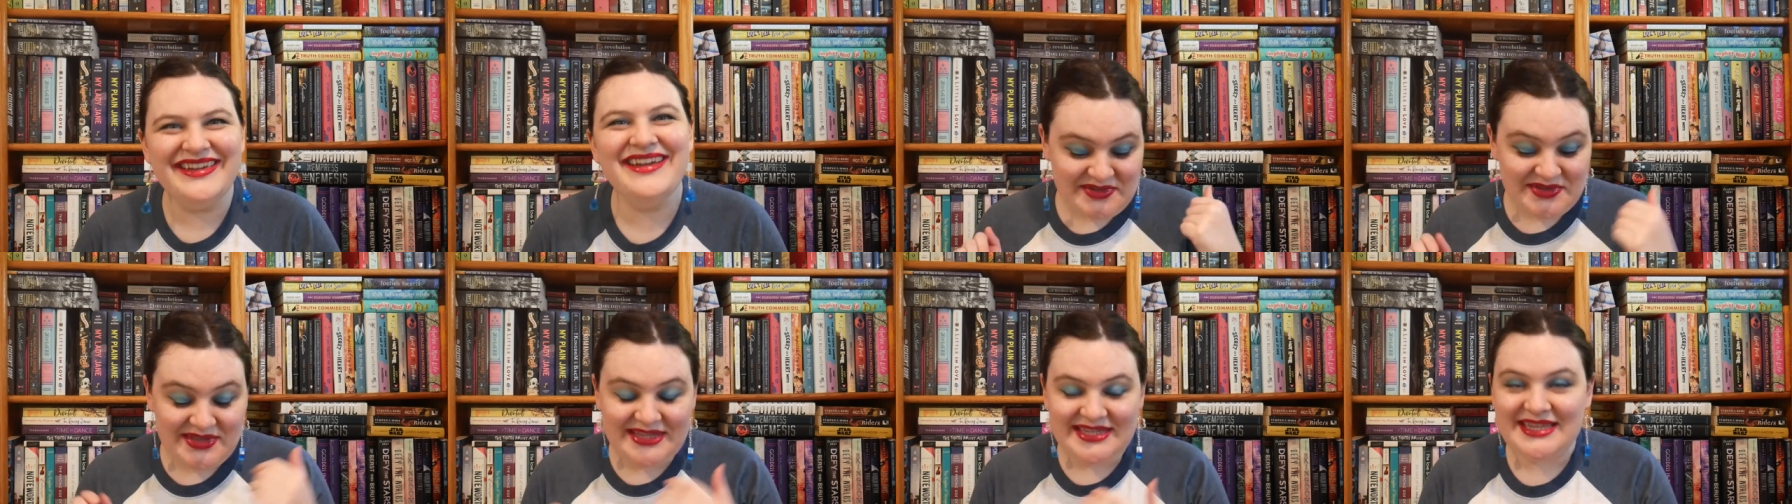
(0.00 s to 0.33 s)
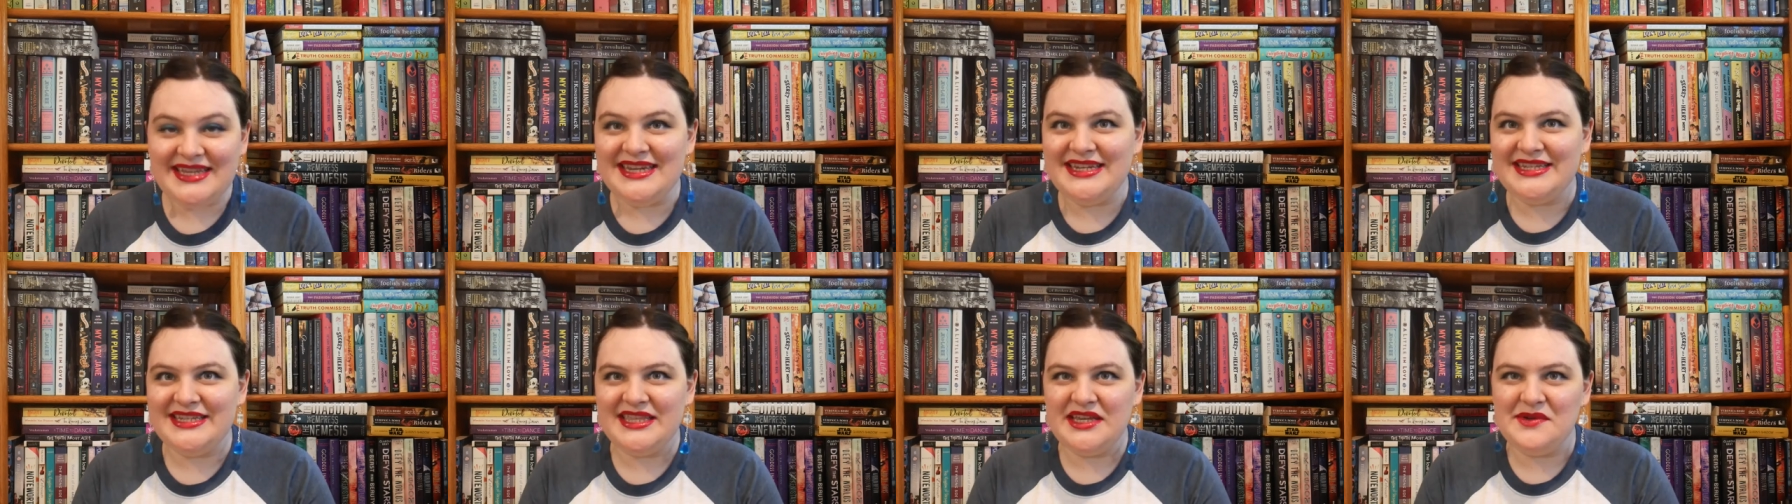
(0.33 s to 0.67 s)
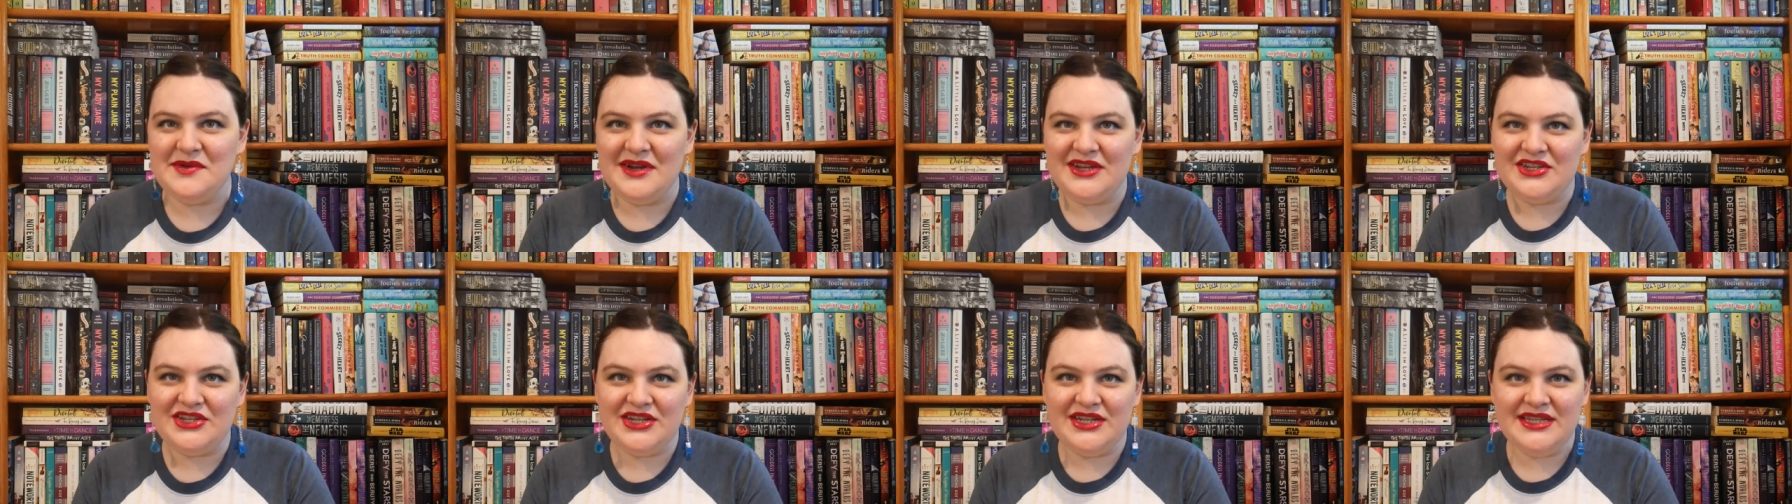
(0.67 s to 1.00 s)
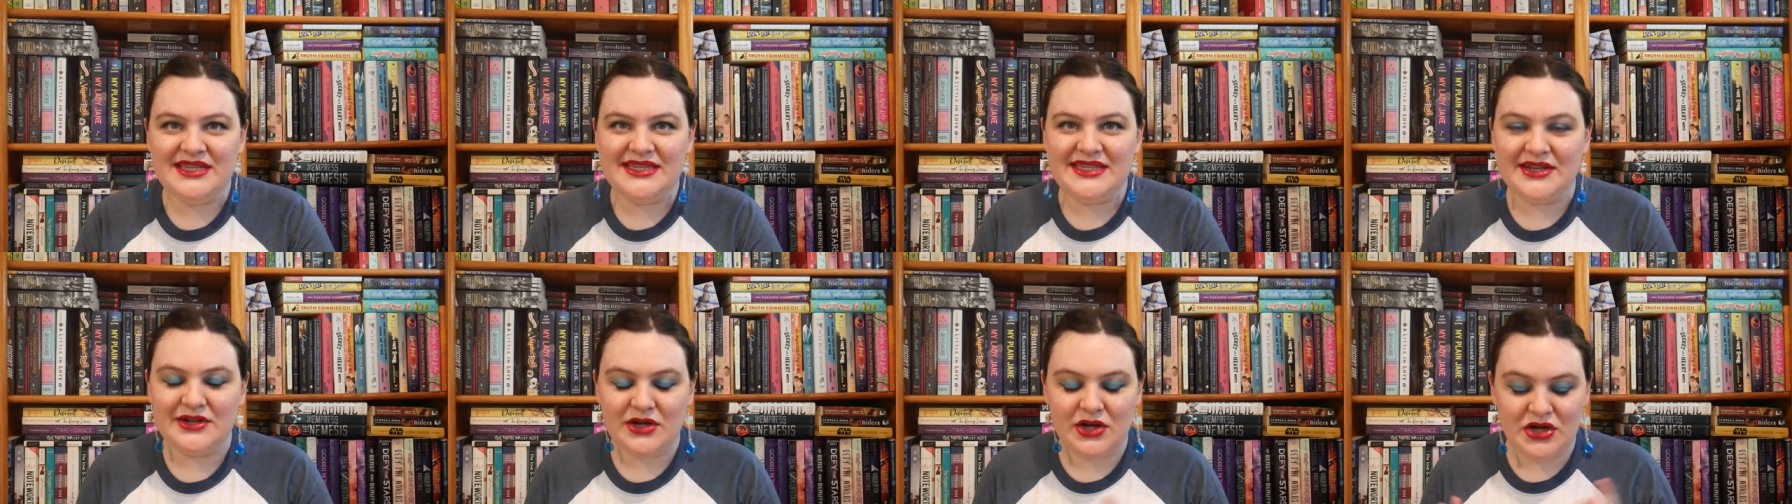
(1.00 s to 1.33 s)
so let's get into the
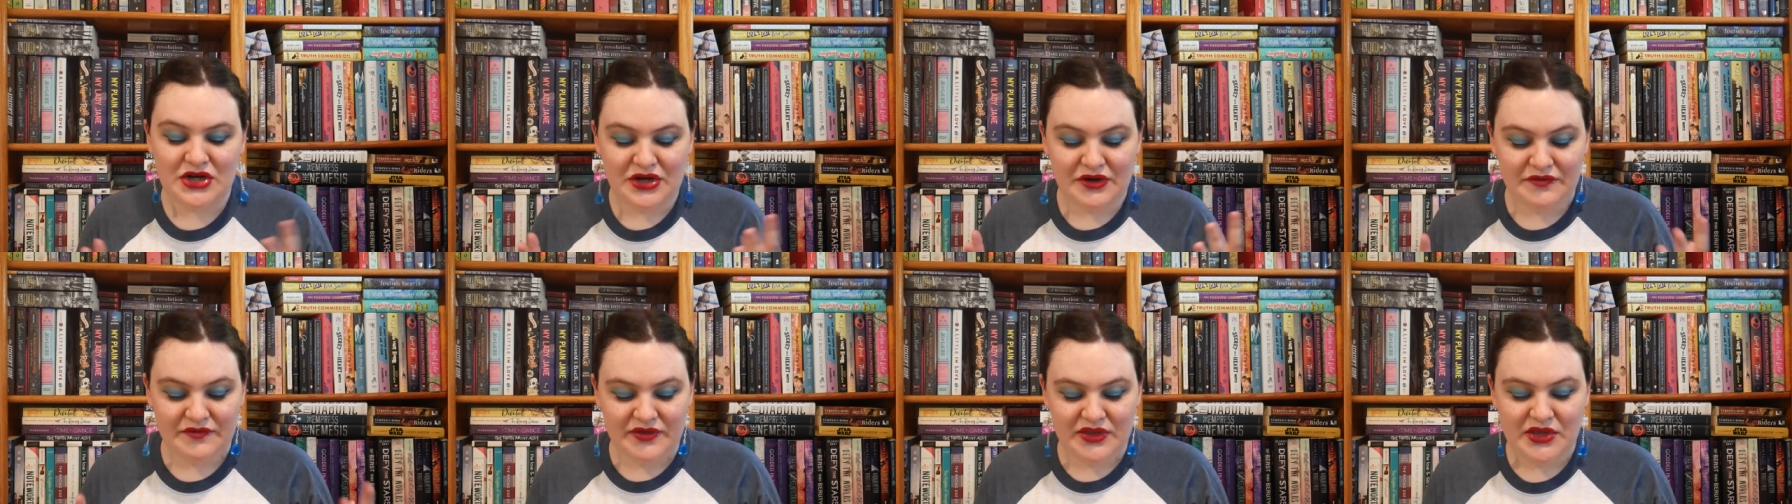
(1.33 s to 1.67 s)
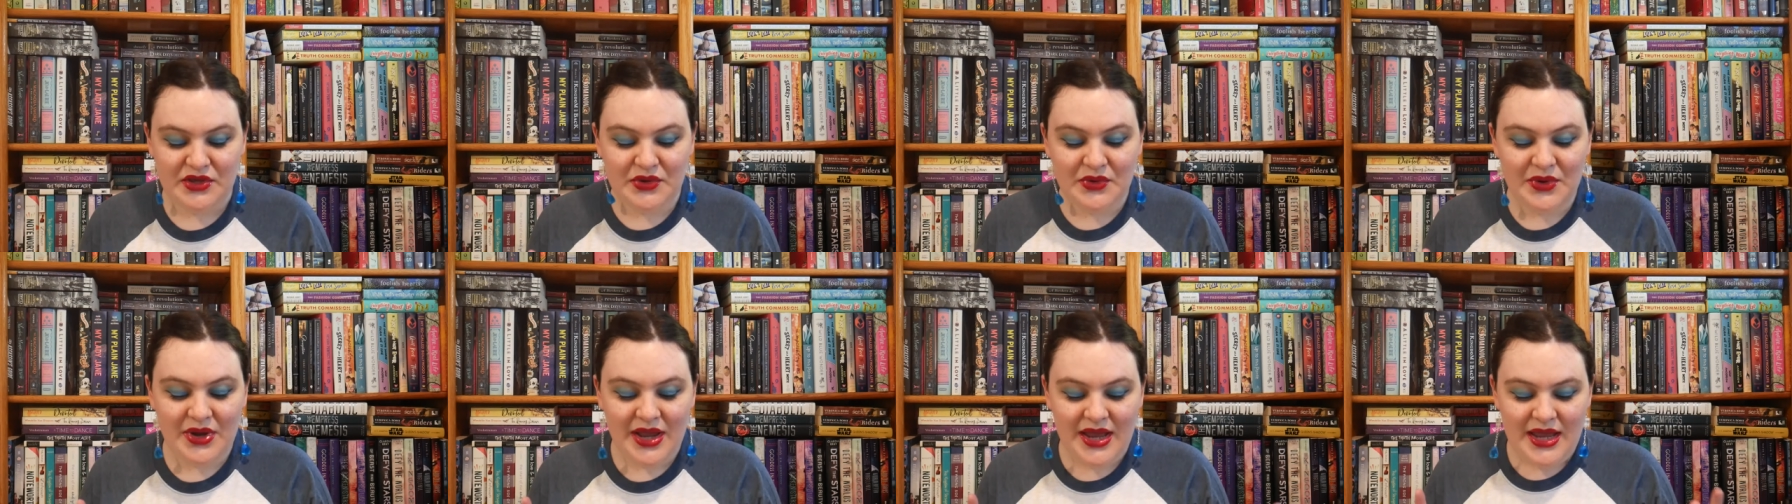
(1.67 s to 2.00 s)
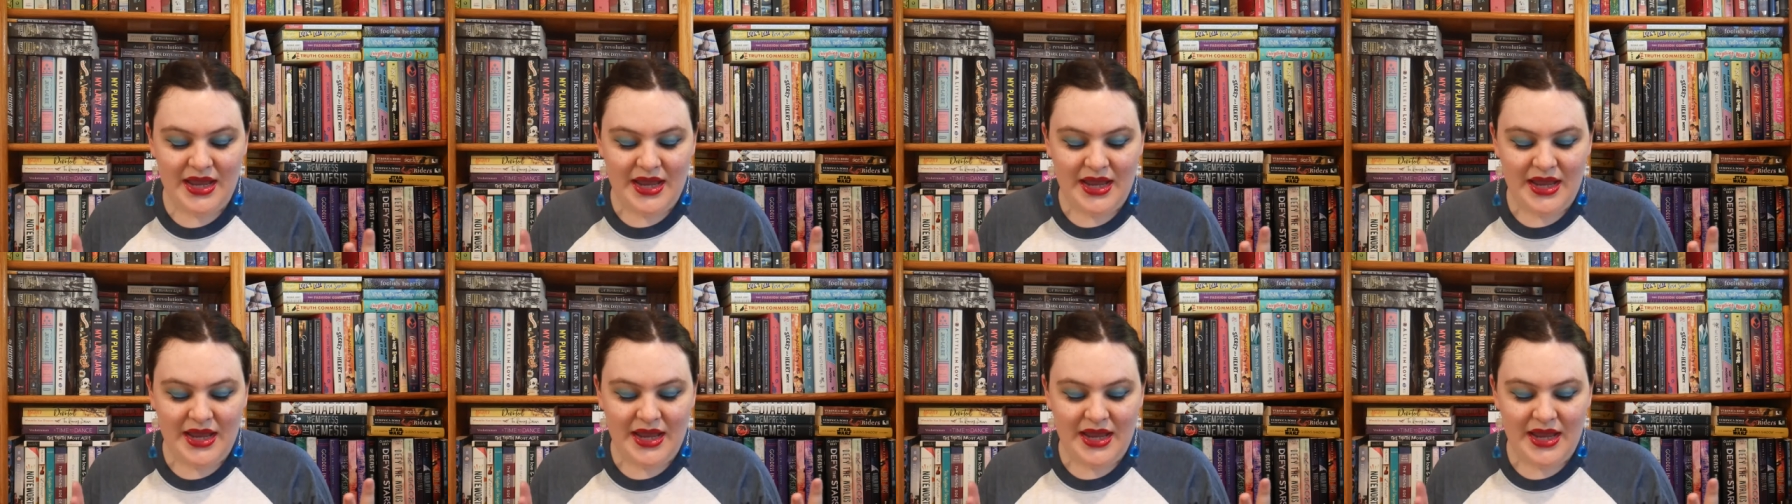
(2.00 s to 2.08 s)
questions. There are a few